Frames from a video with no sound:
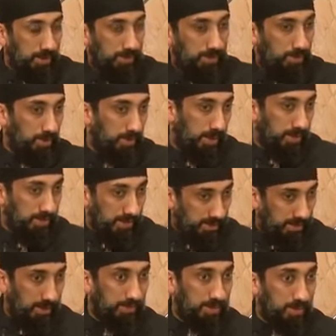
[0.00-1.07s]

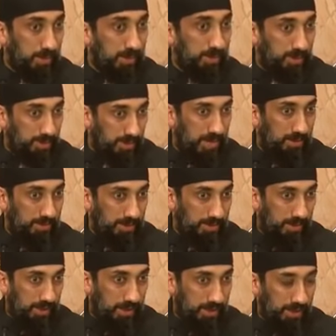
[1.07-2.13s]
Rasulullah is being described as
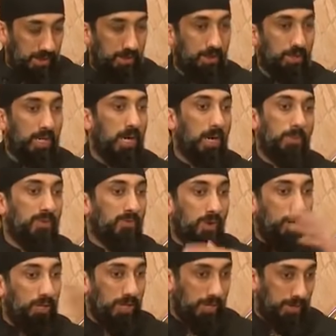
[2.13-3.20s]
a light. And Allah, above
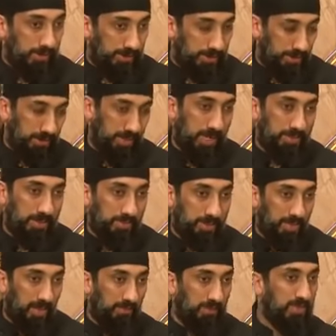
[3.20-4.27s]
all else, describes
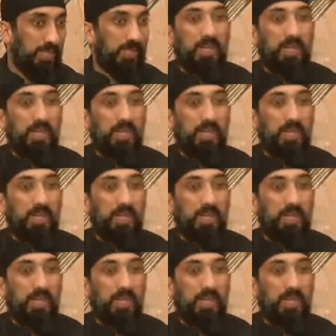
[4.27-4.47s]
himself as the